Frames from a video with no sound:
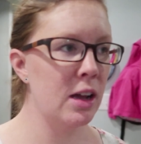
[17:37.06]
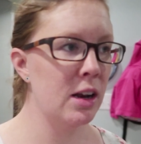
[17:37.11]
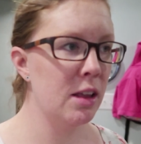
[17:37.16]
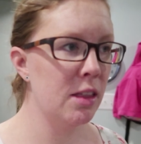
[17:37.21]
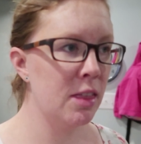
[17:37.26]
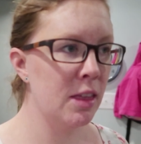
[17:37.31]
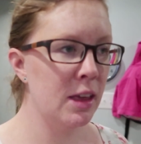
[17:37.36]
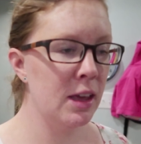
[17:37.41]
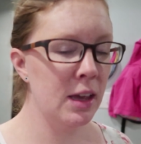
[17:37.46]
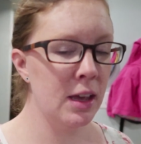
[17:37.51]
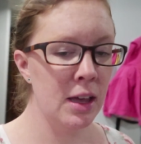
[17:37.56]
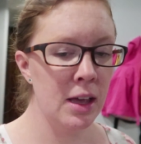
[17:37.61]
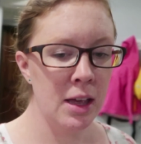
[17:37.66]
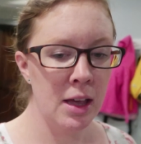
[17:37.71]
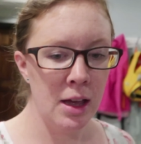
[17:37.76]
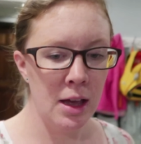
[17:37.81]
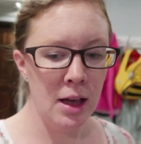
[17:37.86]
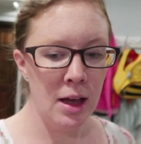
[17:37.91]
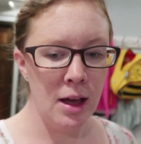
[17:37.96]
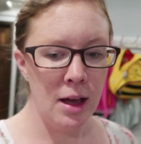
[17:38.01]
kind of thing.
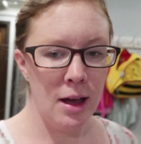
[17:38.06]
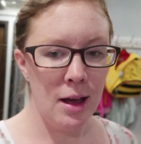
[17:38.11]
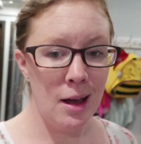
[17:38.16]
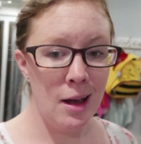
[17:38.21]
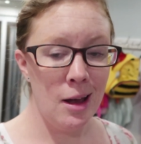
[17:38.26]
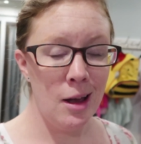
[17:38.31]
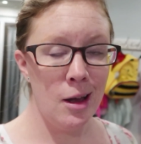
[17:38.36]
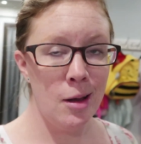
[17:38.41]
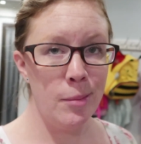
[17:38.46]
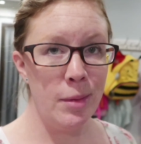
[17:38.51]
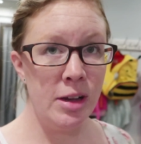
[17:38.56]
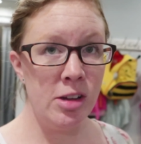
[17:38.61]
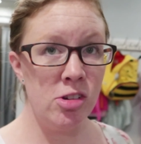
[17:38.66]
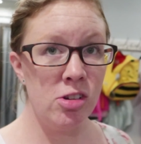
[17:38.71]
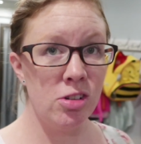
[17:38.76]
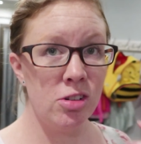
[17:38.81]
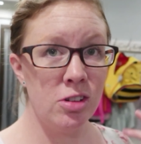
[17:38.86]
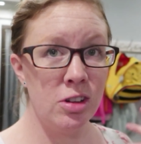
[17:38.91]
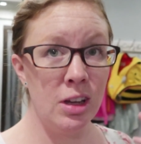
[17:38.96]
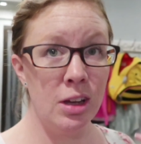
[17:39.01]
Um, and
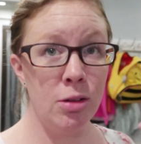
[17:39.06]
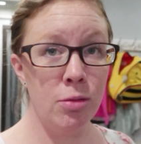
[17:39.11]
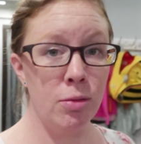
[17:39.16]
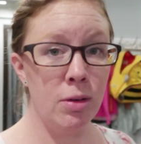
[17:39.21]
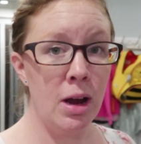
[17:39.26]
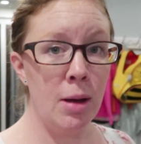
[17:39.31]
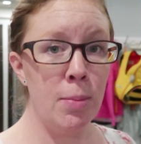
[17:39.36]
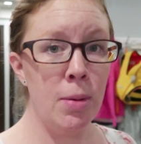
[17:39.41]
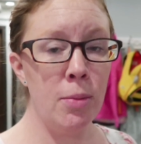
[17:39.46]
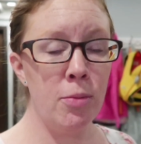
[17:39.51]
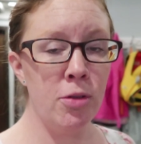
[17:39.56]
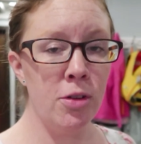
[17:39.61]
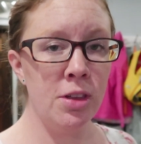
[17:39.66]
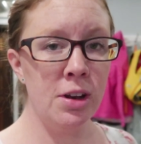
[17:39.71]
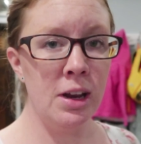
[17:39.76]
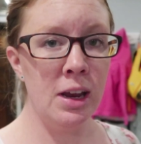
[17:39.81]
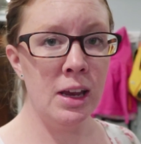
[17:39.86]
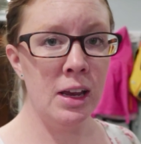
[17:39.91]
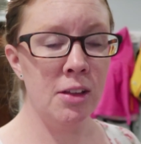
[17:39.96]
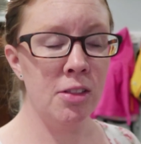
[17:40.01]
just like wrap up for the
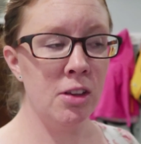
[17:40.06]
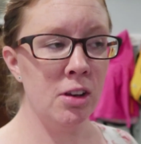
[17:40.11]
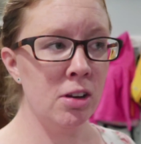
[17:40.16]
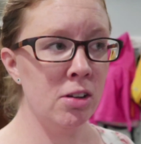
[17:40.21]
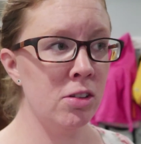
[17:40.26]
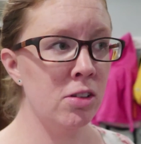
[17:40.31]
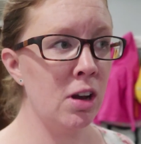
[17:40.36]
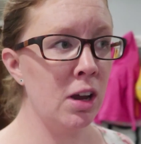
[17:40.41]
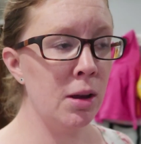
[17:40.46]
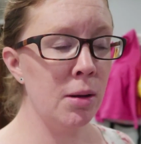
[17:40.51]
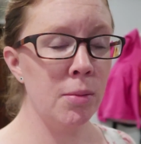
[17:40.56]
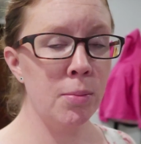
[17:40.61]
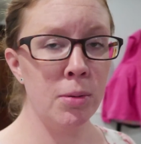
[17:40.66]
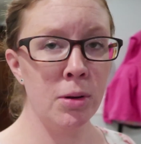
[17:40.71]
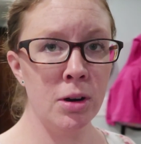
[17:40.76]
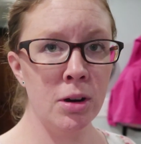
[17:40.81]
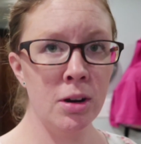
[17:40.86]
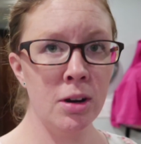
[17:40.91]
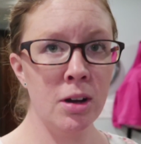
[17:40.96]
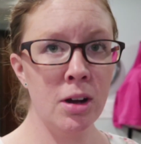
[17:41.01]
day, get the
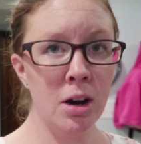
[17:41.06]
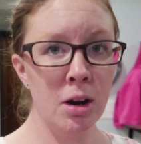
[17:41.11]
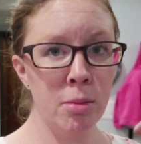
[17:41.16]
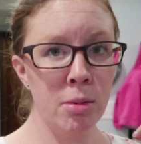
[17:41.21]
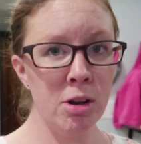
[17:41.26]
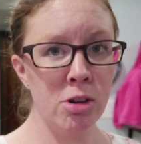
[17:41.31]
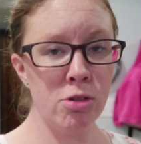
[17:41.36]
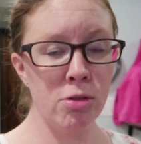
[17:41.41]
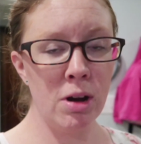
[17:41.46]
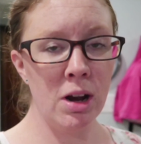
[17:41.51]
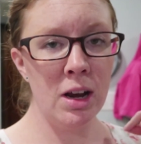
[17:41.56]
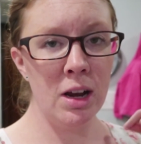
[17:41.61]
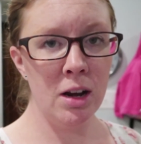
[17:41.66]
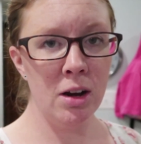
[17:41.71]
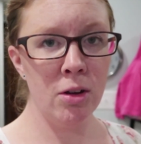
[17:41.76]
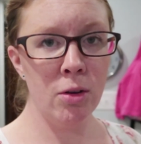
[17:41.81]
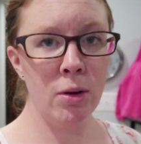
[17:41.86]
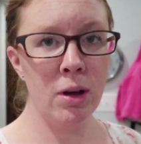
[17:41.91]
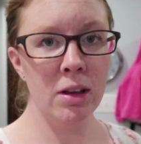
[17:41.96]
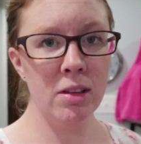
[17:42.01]
diaper garbage ready
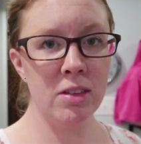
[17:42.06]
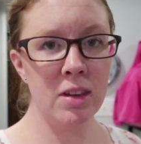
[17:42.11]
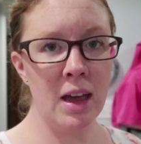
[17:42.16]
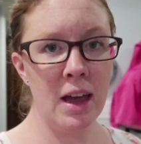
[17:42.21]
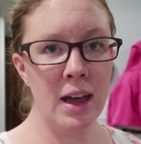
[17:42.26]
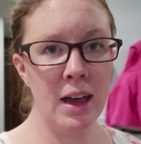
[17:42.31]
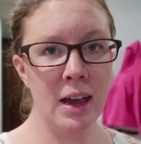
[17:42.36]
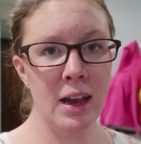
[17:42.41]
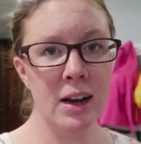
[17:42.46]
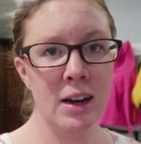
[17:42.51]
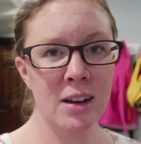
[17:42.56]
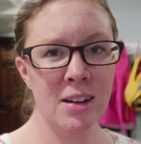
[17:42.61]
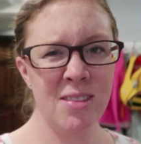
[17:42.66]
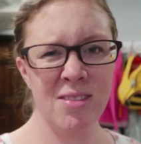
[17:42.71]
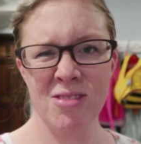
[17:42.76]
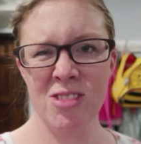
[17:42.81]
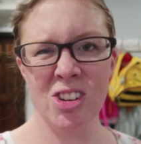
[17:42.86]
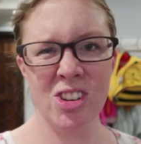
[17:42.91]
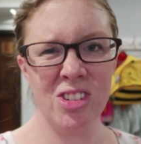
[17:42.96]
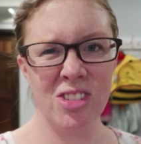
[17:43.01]
to go outside.
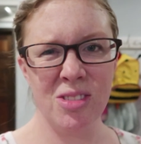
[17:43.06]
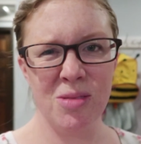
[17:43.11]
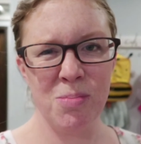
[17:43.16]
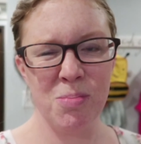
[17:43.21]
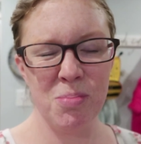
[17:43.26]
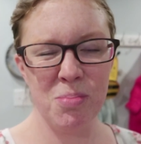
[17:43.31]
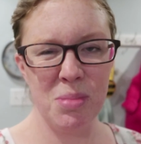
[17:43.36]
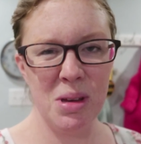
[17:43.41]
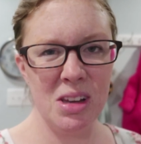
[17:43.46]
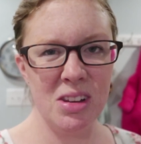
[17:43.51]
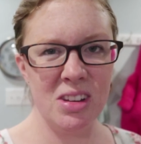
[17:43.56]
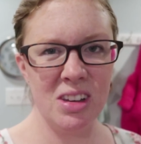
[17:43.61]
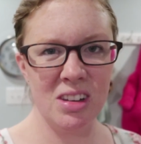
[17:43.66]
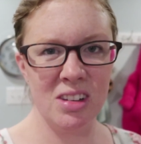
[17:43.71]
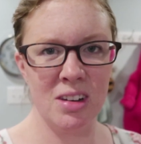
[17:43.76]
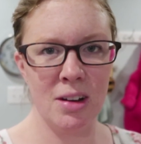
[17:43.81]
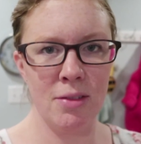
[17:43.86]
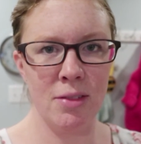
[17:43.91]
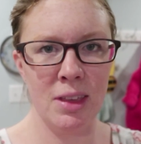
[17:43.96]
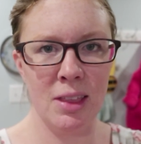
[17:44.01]
Just basic
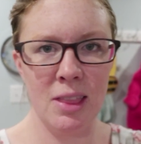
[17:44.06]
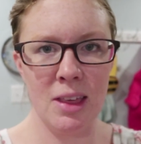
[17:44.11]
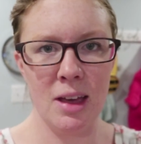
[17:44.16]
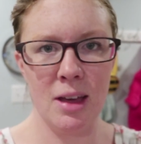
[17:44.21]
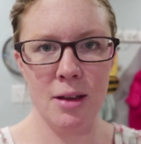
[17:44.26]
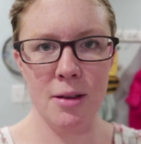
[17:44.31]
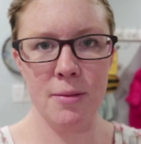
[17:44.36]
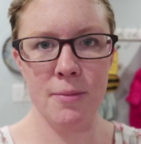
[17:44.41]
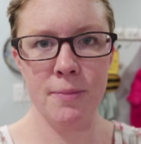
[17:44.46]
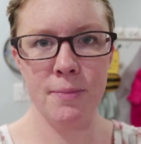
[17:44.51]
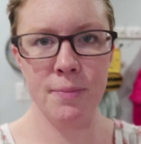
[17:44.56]
stuff like that.